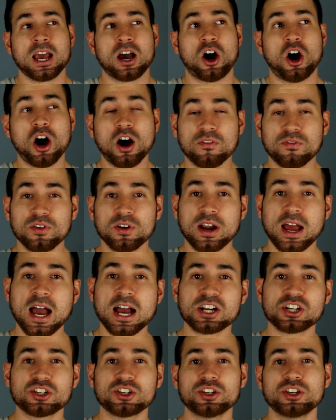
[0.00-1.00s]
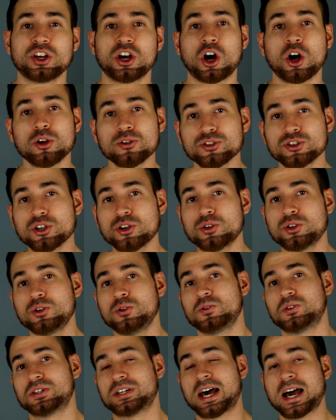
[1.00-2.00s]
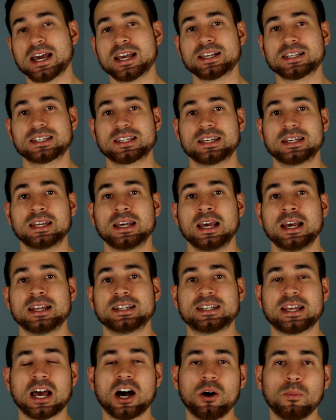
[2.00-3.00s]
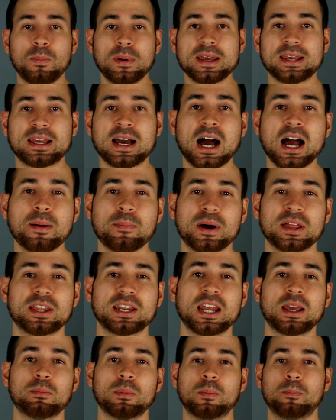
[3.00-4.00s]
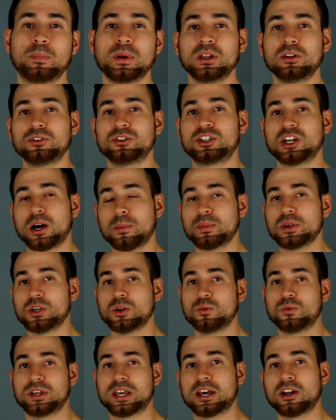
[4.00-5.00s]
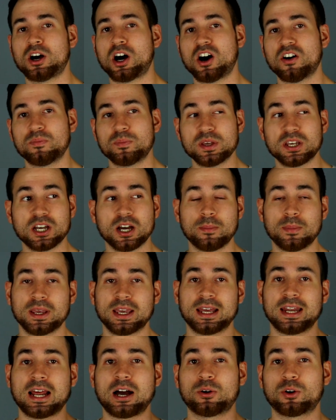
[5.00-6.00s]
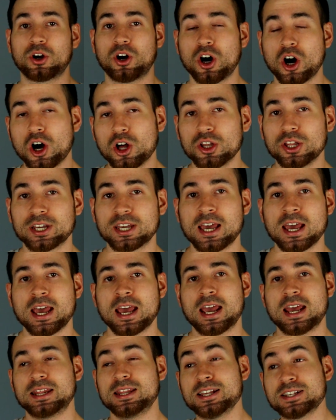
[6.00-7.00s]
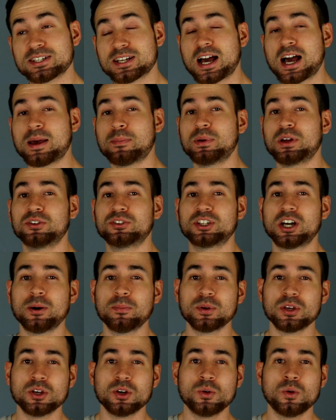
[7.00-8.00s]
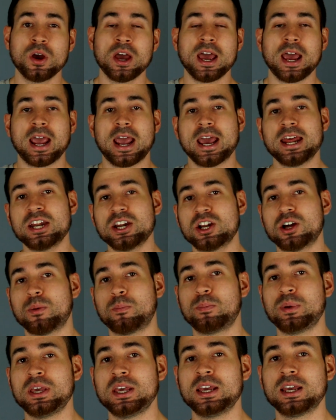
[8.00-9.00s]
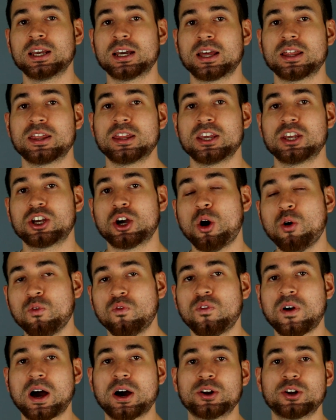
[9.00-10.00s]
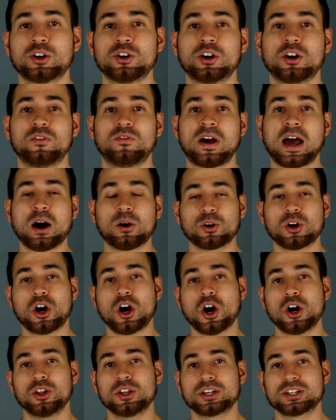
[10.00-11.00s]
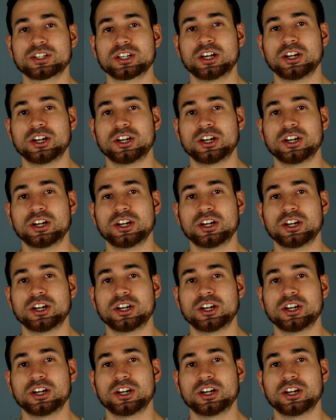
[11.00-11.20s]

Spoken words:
Hoffer actually also used niacin to help a guy by the name of Bill W. get off becoming an alcoholic, and this guy, Bill W., ended up being the co-founder of Alcoholics